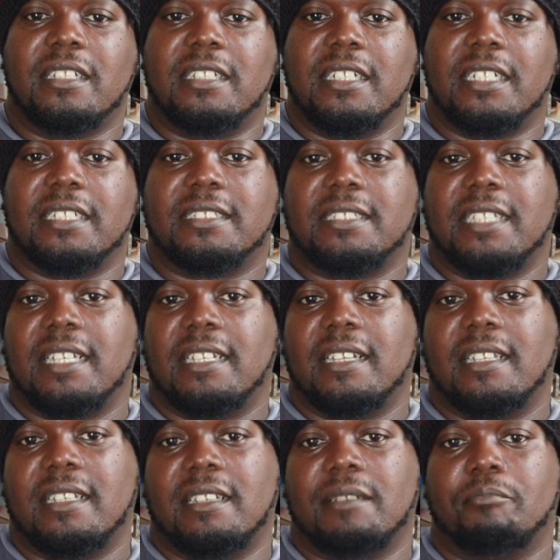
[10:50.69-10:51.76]
dust and
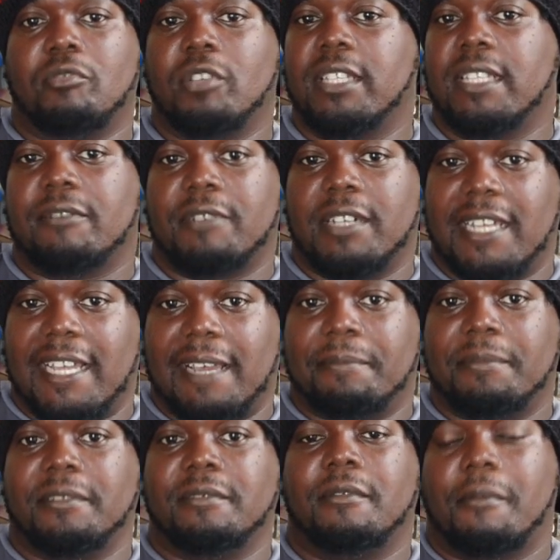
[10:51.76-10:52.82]
the debris that would
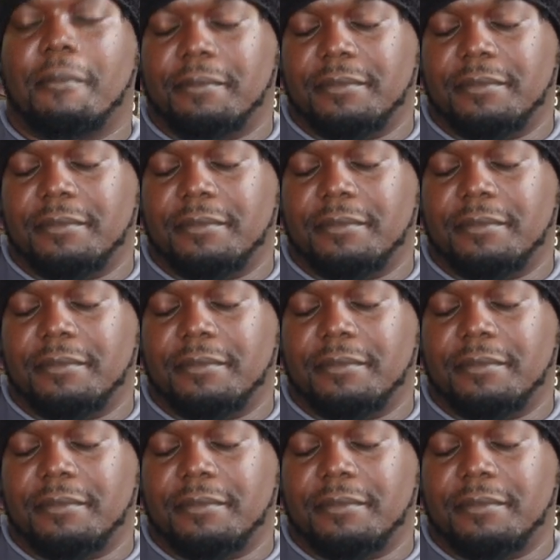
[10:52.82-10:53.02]
happen,